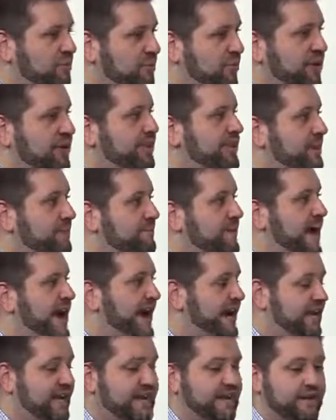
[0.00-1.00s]
We're bringing them
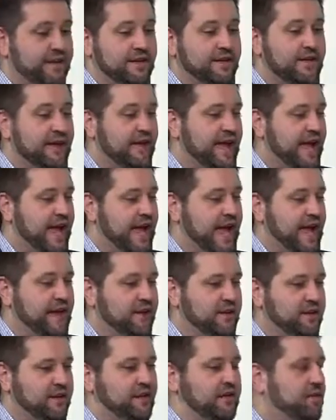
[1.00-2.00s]
back in
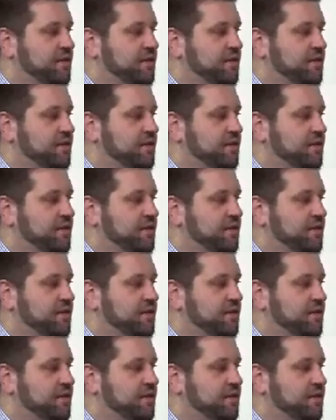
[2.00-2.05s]
and you